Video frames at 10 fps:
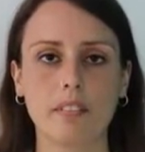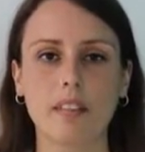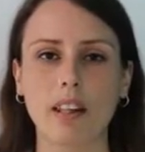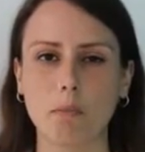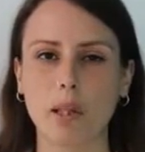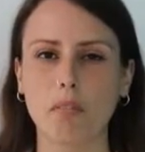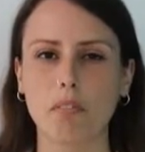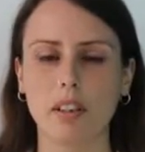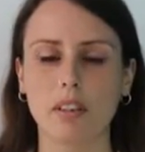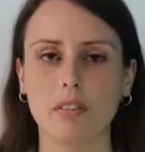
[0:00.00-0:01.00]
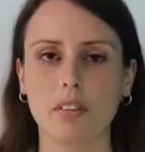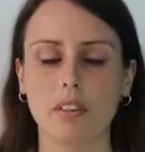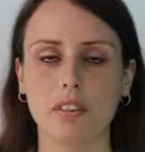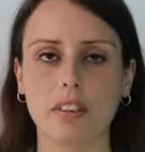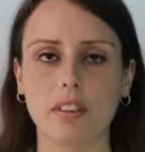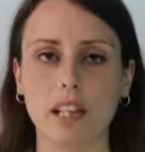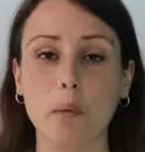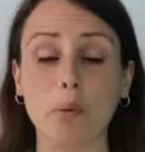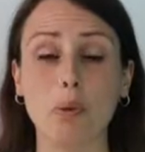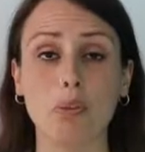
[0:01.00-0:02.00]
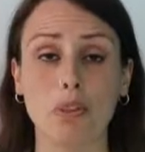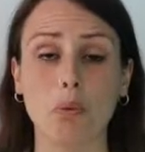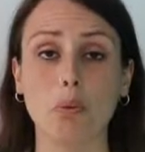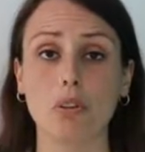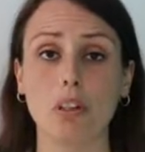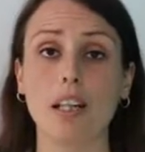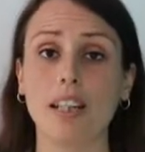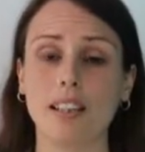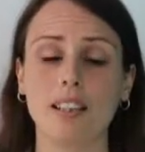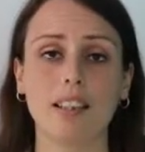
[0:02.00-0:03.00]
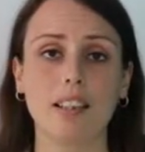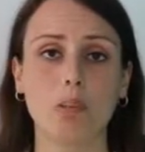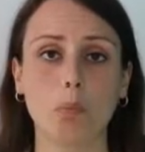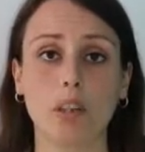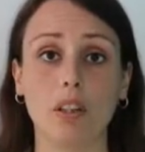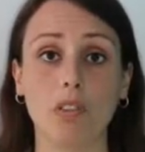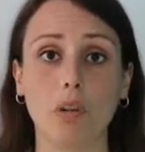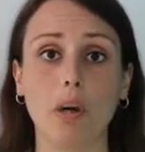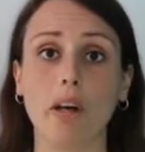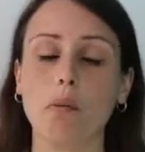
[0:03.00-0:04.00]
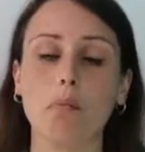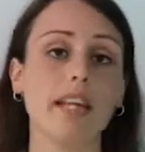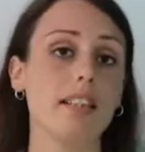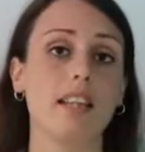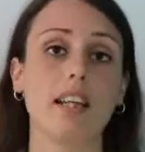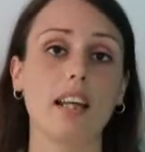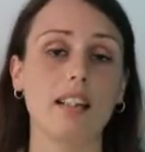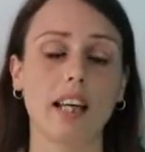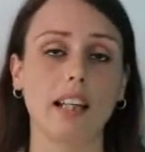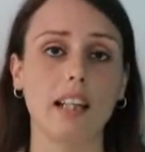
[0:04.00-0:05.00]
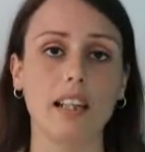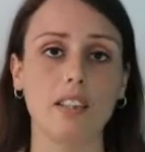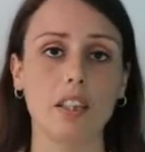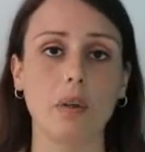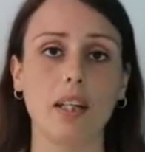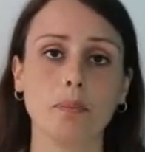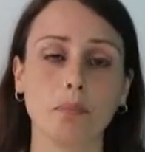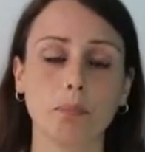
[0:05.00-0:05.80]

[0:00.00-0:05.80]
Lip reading: That might feel difficult to say, but do try, because you are amazing exactly as you are.